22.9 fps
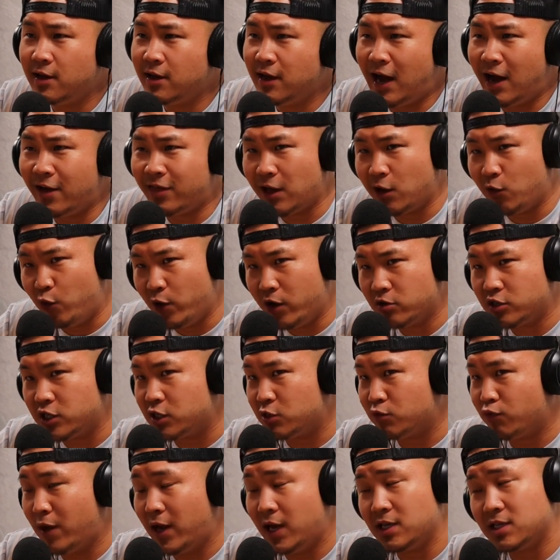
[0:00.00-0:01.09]
I think we're just
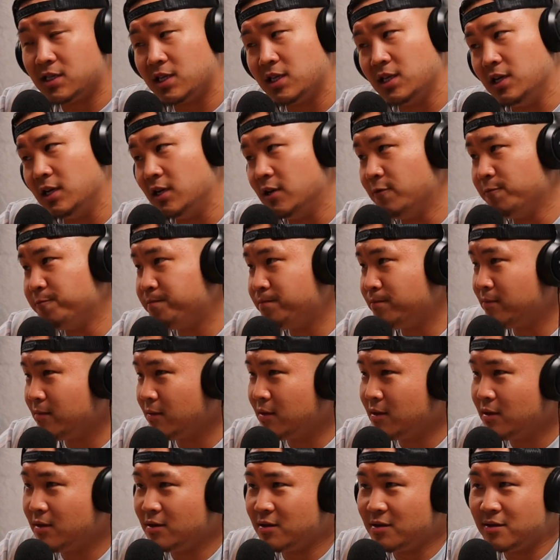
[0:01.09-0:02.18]
raised to
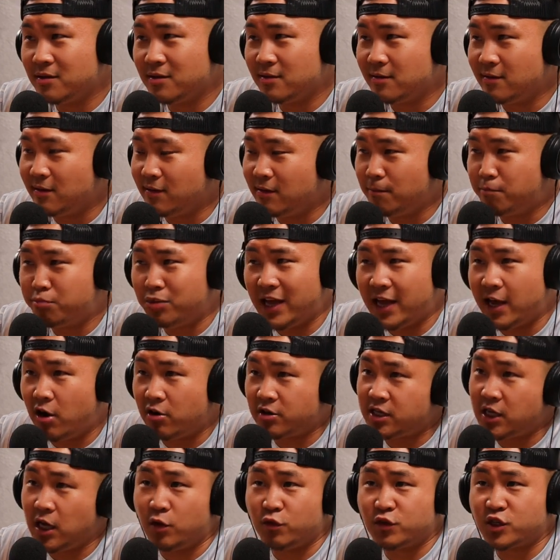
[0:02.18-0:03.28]
play
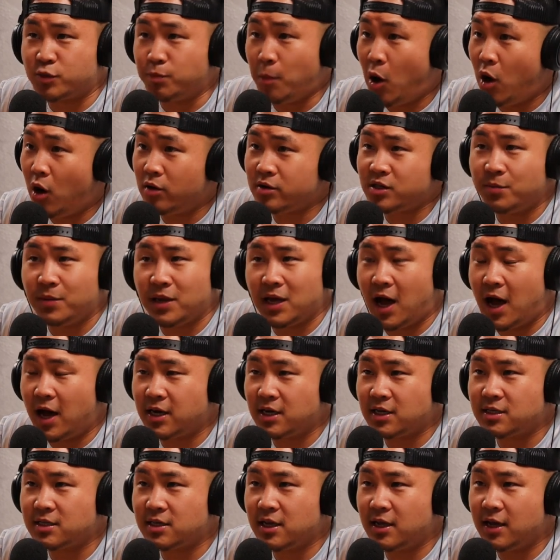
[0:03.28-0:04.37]
ourselves small, to be
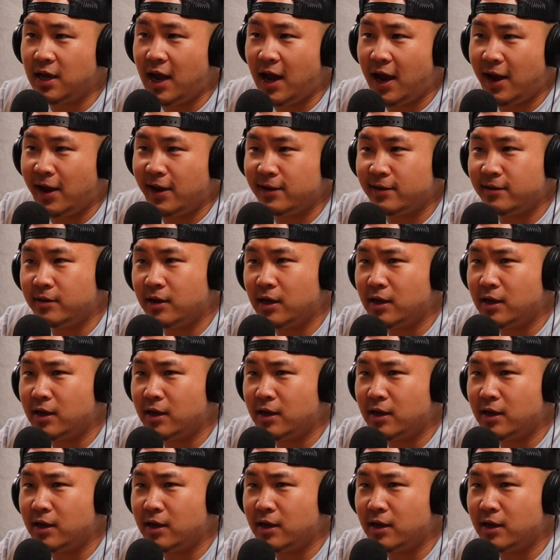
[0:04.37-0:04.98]
honest. And, yeah.